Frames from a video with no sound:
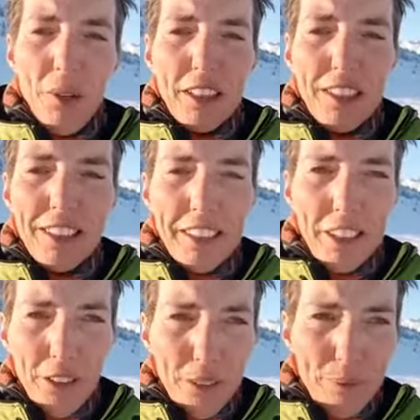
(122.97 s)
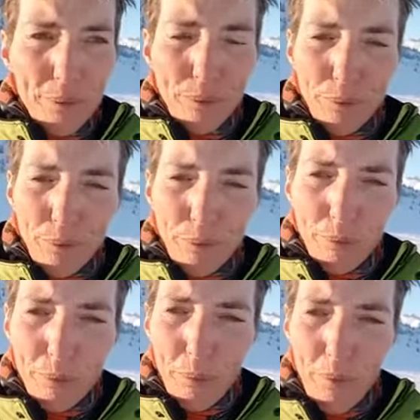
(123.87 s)
and still,
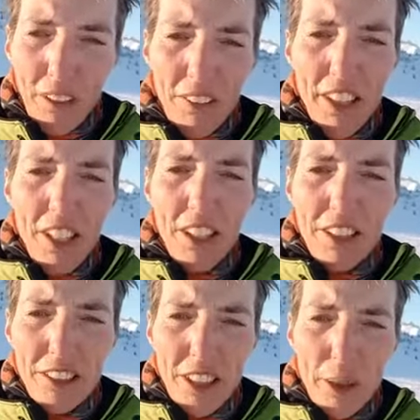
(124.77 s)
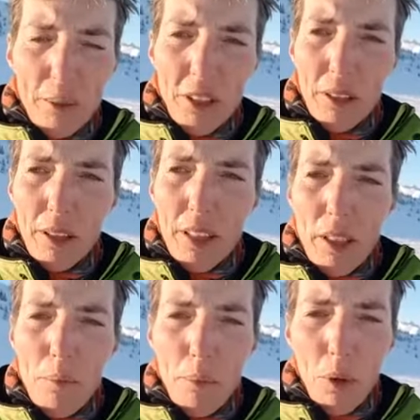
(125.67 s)
there are times,
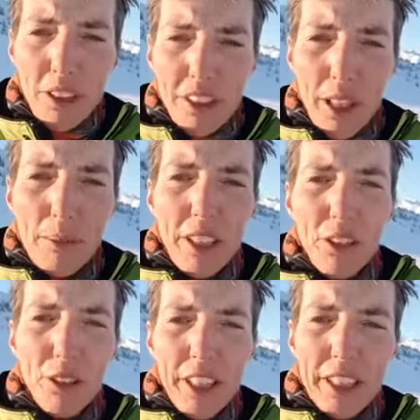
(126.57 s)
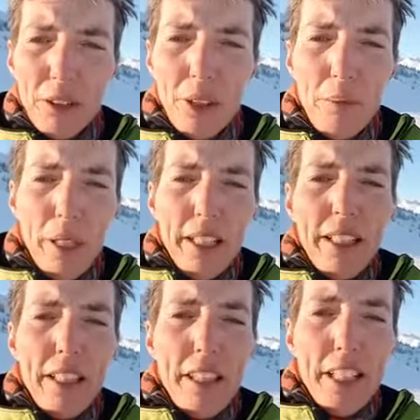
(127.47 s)
more times than you care to admit,
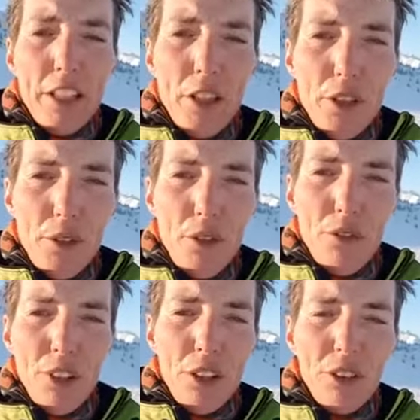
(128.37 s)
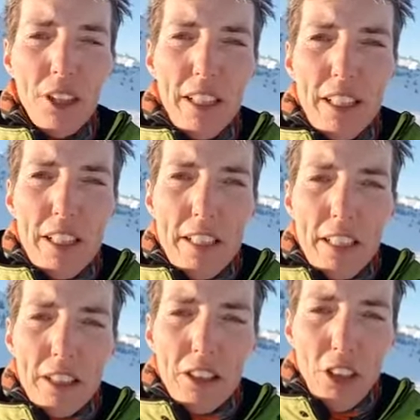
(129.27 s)
that you feel
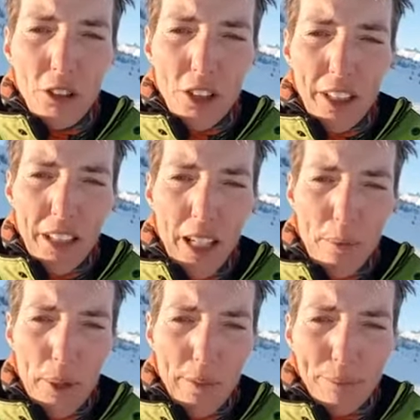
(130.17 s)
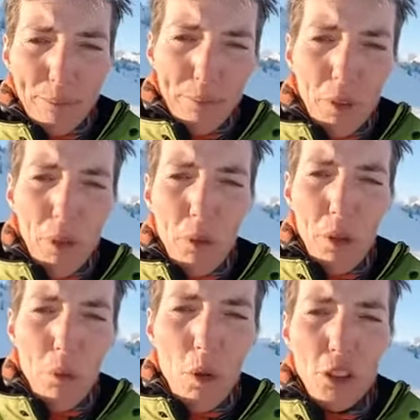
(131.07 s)
totally unhappy with
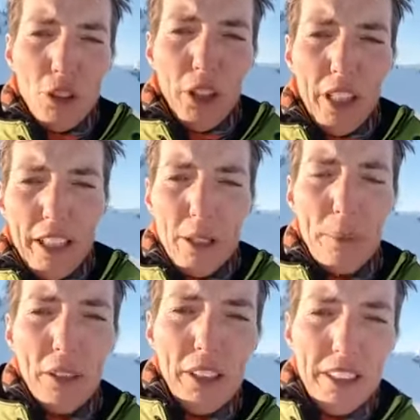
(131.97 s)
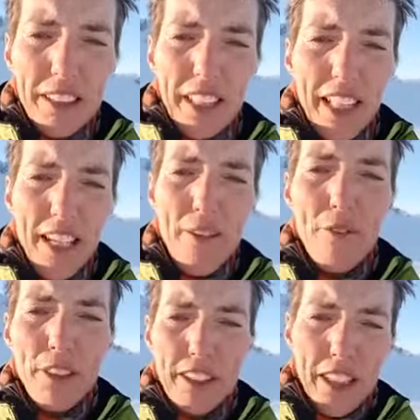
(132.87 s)
what you're experiencing
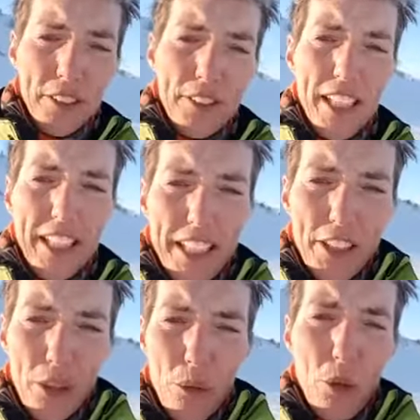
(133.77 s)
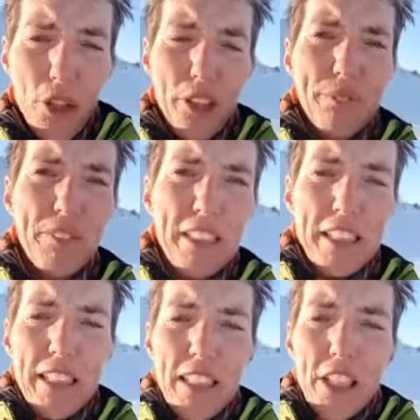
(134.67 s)
every single day in your work.
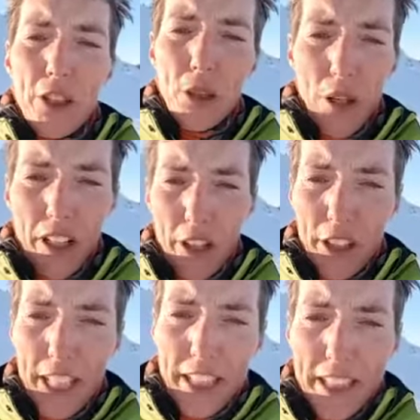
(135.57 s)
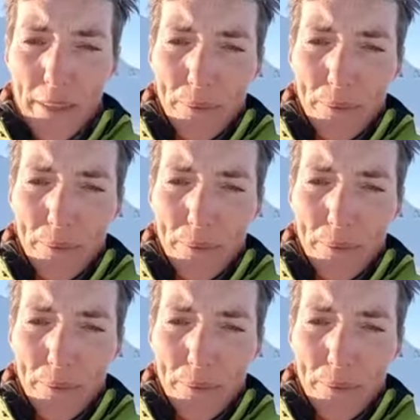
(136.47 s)
You are good at it,